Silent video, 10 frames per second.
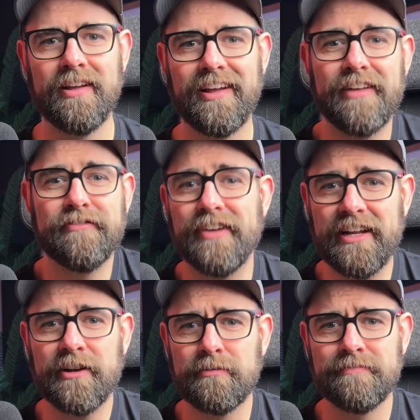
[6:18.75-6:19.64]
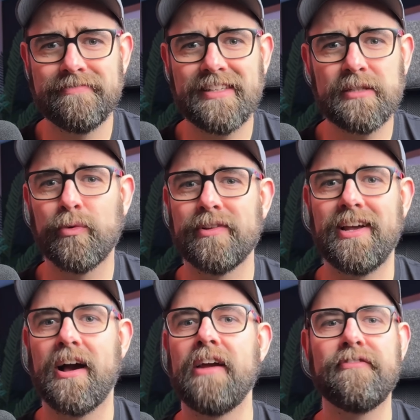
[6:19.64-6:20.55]
And video is where the
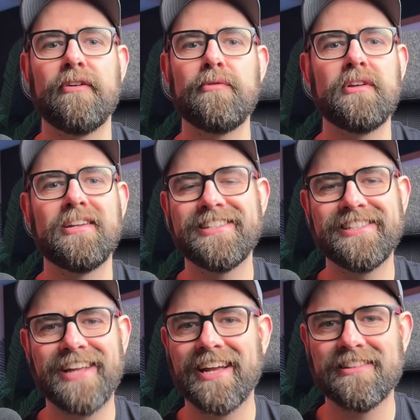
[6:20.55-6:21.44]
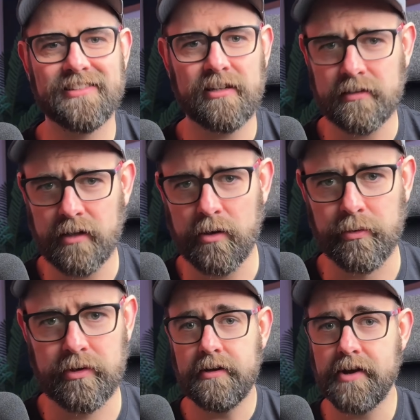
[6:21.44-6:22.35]
iPhone stands alone.
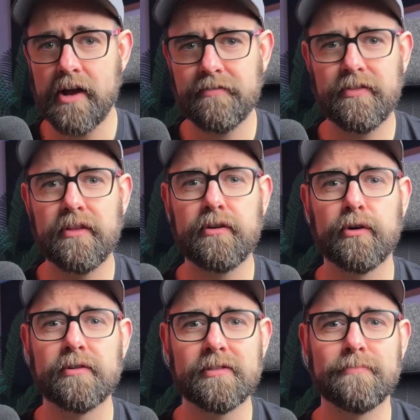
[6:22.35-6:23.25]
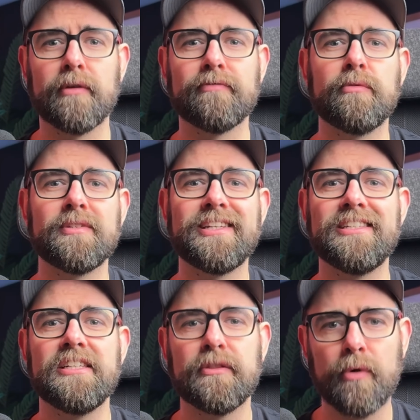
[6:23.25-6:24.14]
None of the current smartphones can
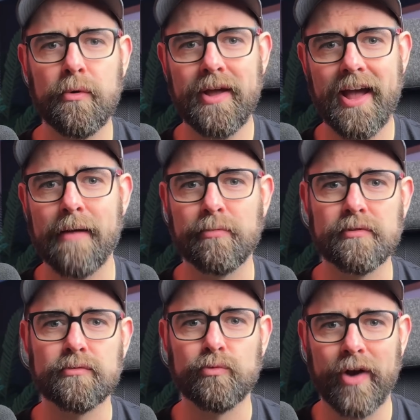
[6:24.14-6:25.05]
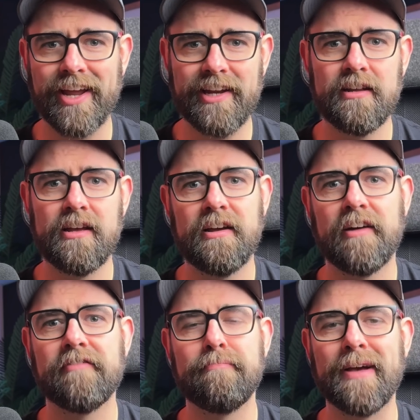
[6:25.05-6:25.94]
dethrone Apple's reign
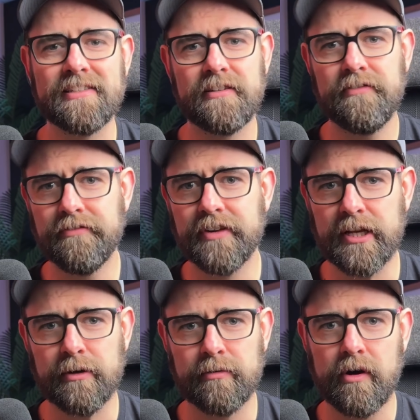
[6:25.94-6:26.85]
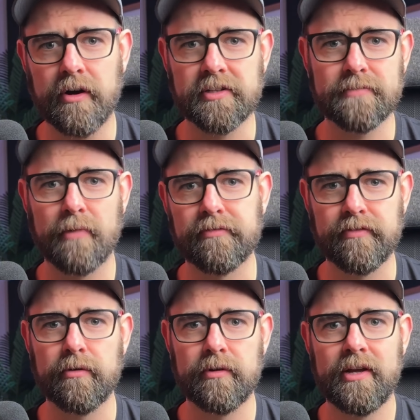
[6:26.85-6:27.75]
of best video on a smartphone.